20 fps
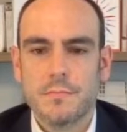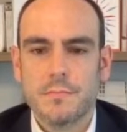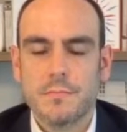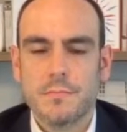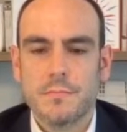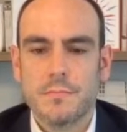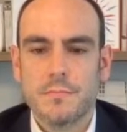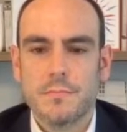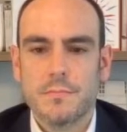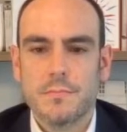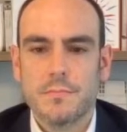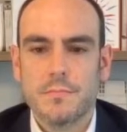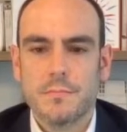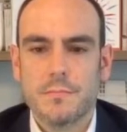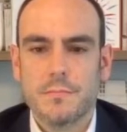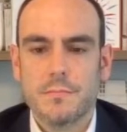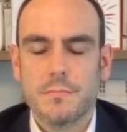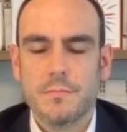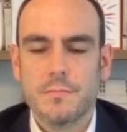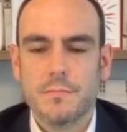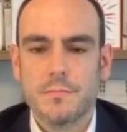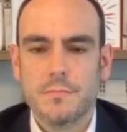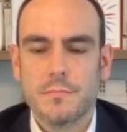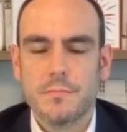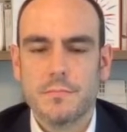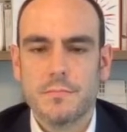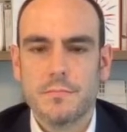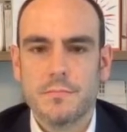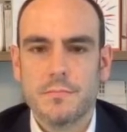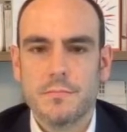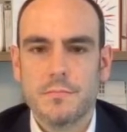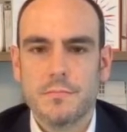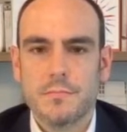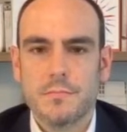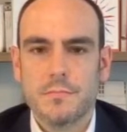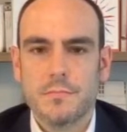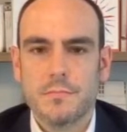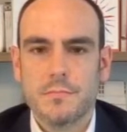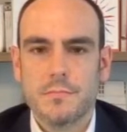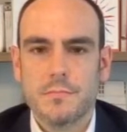
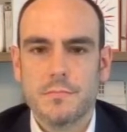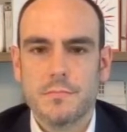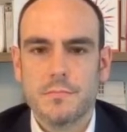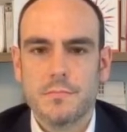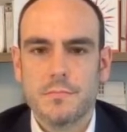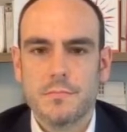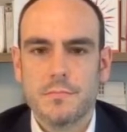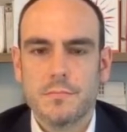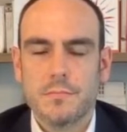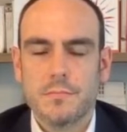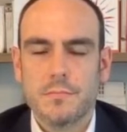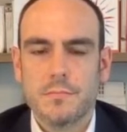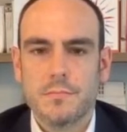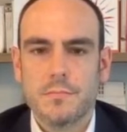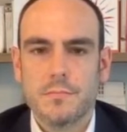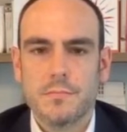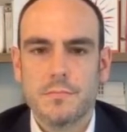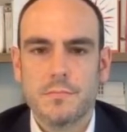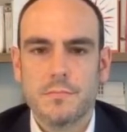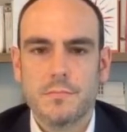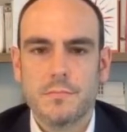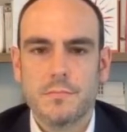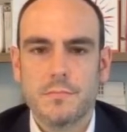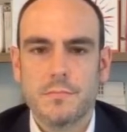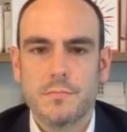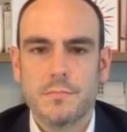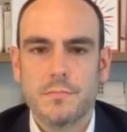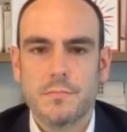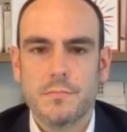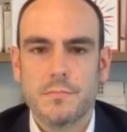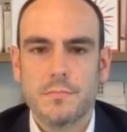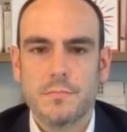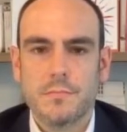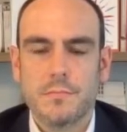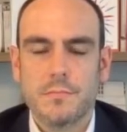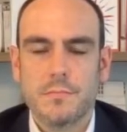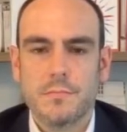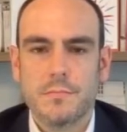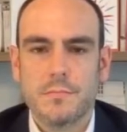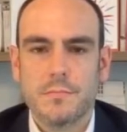
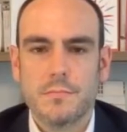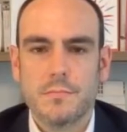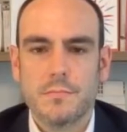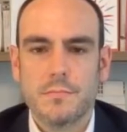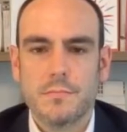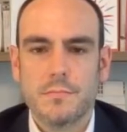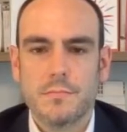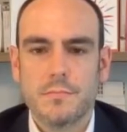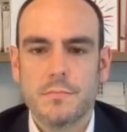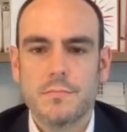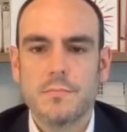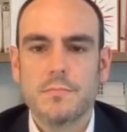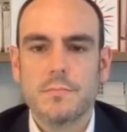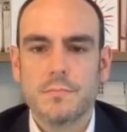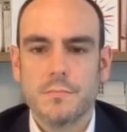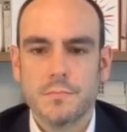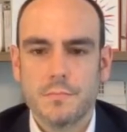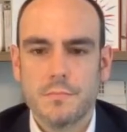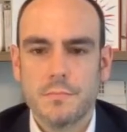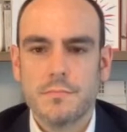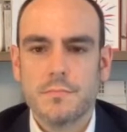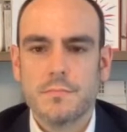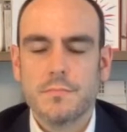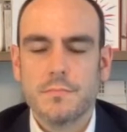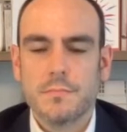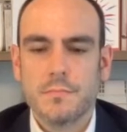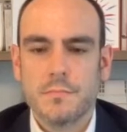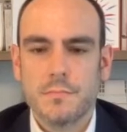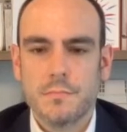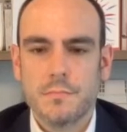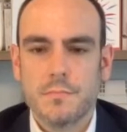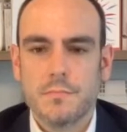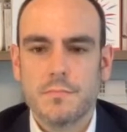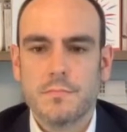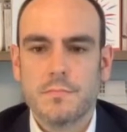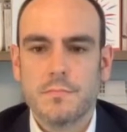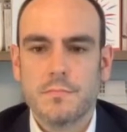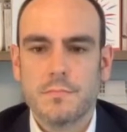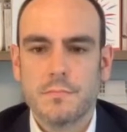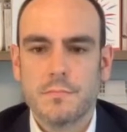
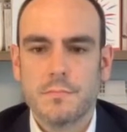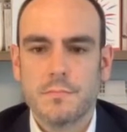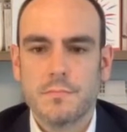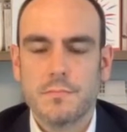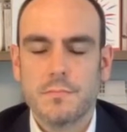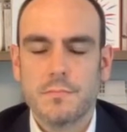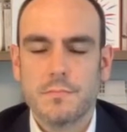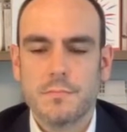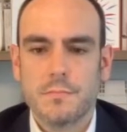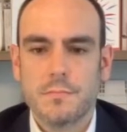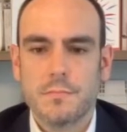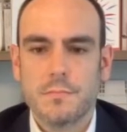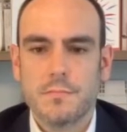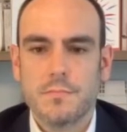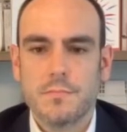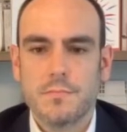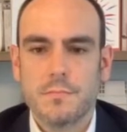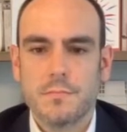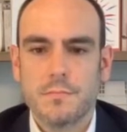(not speaking)